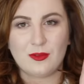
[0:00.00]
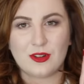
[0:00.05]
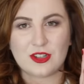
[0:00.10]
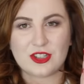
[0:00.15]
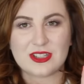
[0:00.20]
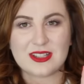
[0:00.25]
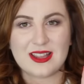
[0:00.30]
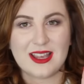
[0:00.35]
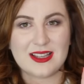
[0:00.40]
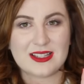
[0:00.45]

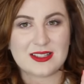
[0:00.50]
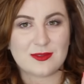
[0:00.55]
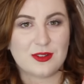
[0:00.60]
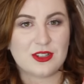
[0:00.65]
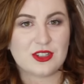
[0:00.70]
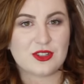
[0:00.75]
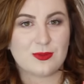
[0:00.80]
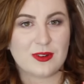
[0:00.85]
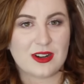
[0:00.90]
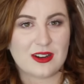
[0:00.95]
Which is this,
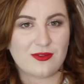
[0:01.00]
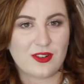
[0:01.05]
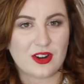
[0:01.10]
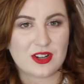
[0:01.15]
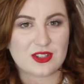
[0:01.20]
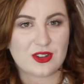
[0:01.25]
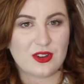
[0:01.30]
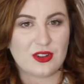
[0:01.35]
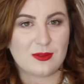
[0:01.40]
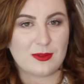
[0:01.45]
which when I
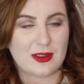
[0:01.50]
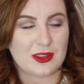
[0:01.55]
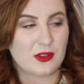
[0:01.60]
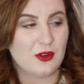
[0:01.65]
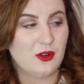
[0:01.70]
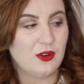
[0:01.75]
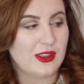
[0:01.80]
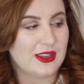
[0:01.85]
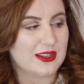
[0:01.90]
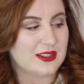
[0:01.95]
first saw them I
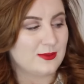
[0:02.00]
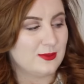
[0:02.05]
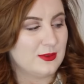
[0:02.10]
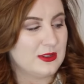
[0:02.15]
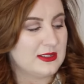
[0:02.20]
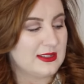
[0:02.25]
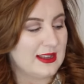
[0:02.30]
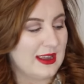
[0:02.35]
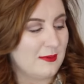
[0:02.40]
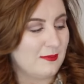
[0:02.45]
thought this
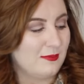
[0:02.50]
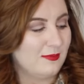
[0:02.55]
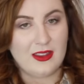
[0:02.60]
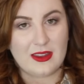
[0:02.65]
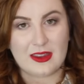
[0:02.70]
was um,